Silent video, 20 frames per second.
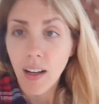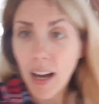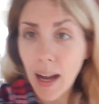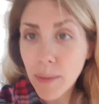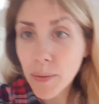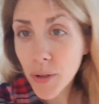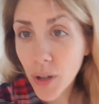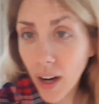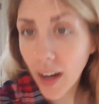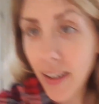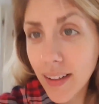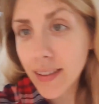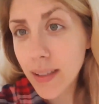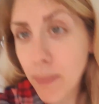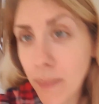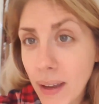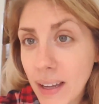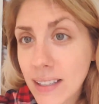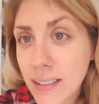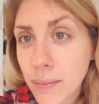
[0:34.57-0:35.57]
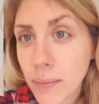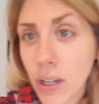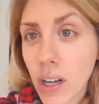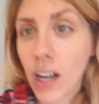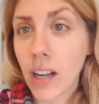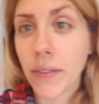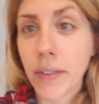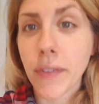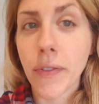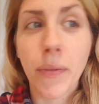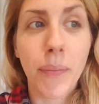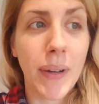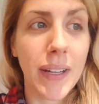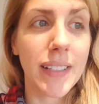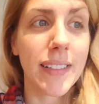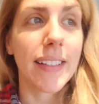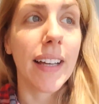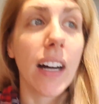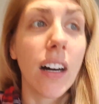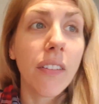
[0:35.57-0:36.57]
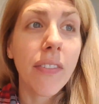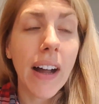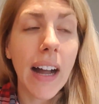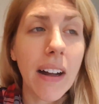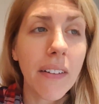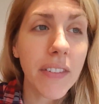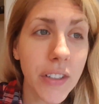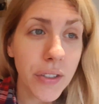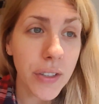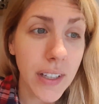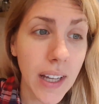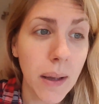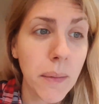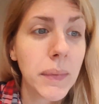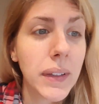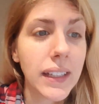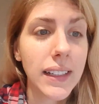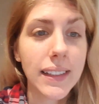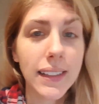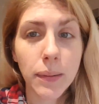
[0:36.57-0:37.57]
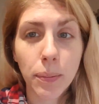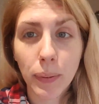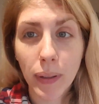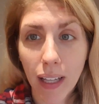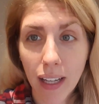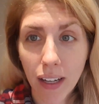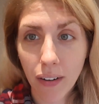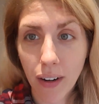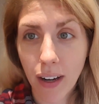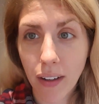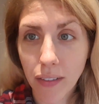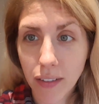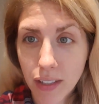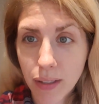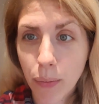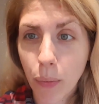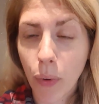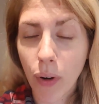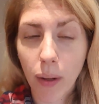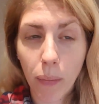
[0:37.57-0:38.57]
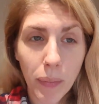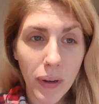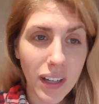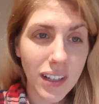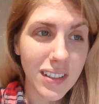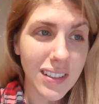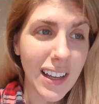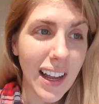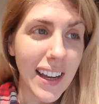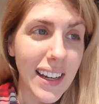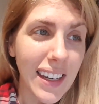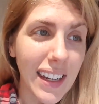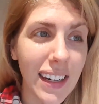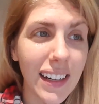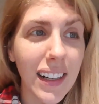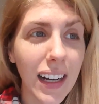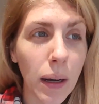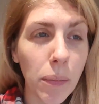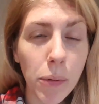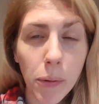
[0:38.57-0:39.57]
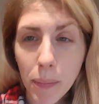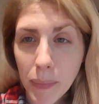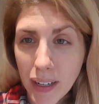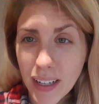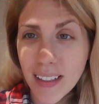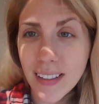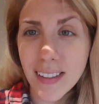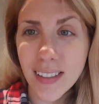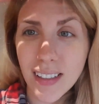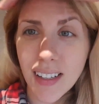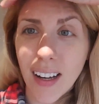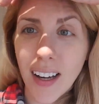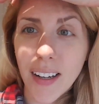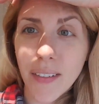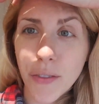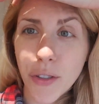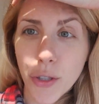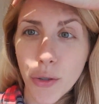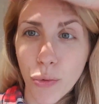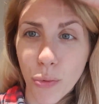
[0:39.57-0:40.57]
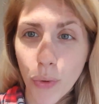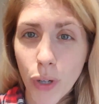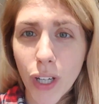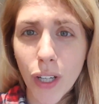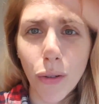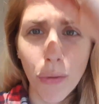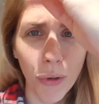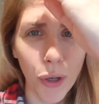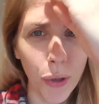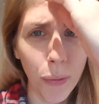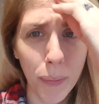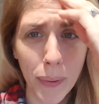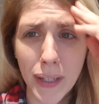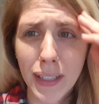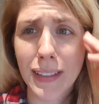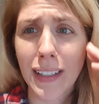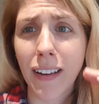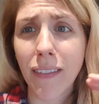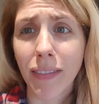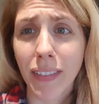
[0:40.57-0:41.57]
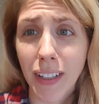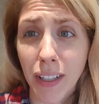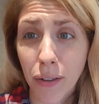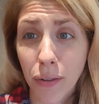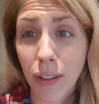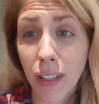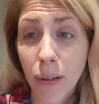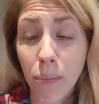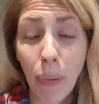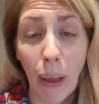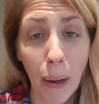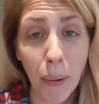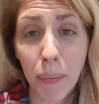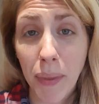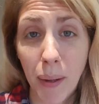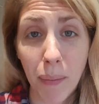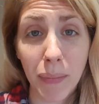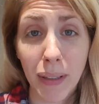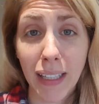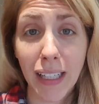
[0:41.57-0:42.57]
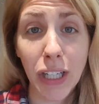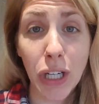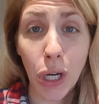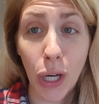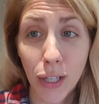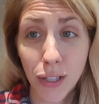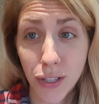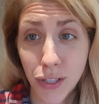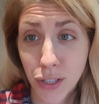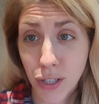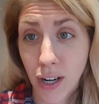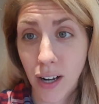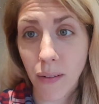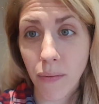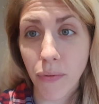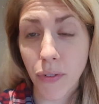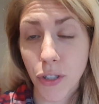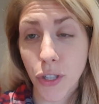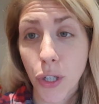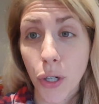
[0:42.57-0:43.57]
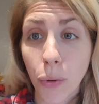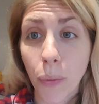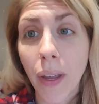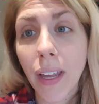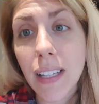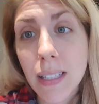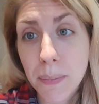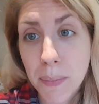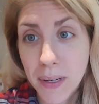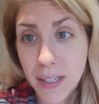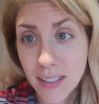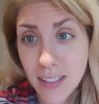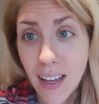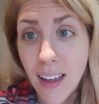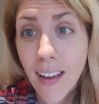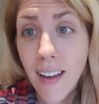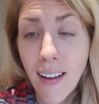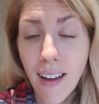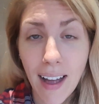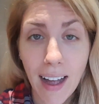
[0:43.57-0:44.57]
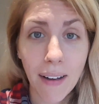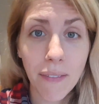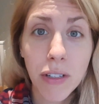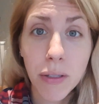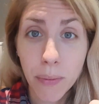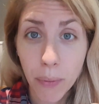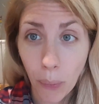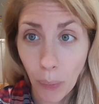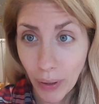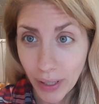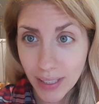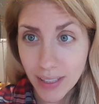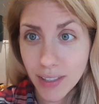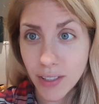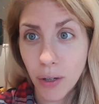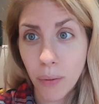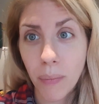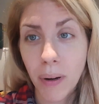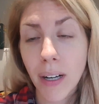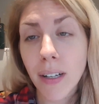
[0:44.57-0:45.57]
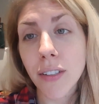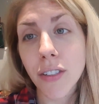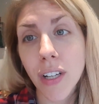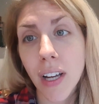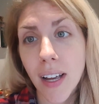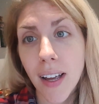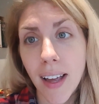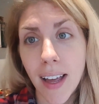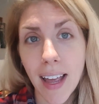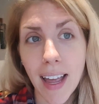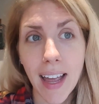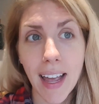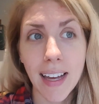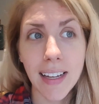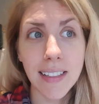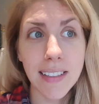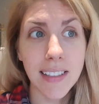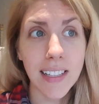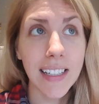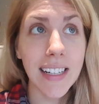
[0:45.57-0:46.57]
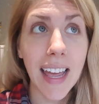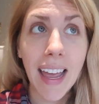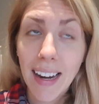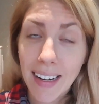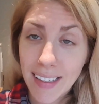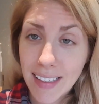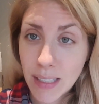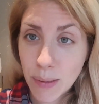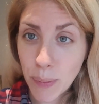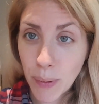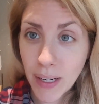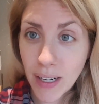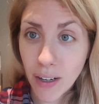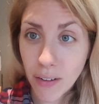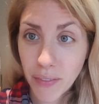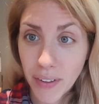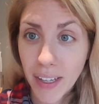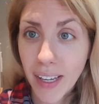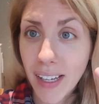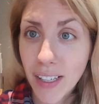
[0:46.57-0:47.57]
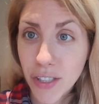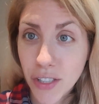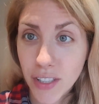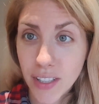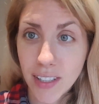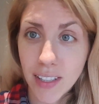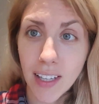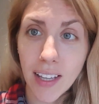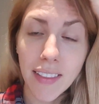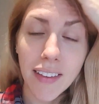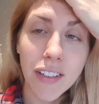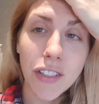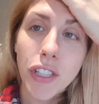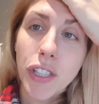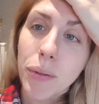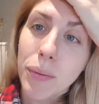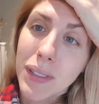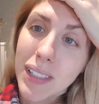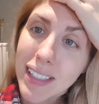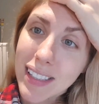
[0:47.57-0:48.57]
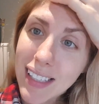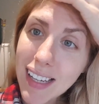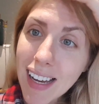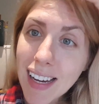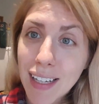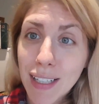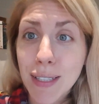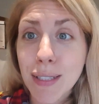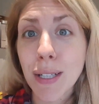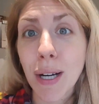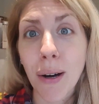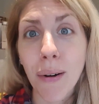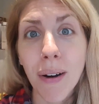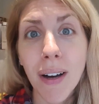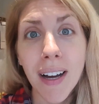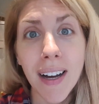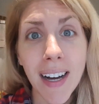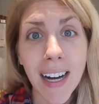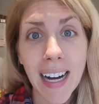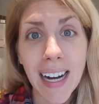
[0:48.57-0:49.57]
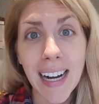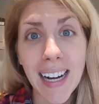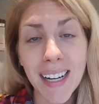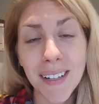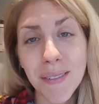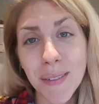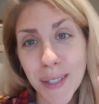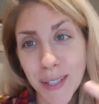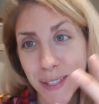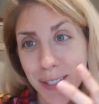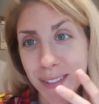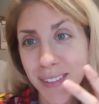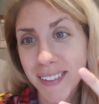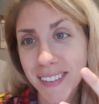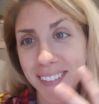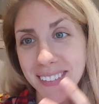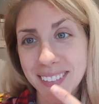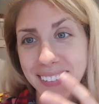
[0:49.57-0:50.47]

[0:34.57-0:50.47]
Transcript: I'm trying to make some coffee for myself. Alvin took Emily to the playground this morning because I need a couple minutes to kind of just regroup, because I've literally been with Emily non-stop for two weeks because Alvin's been working so much and the nanny's been on vacation and then she was sick. So I'm just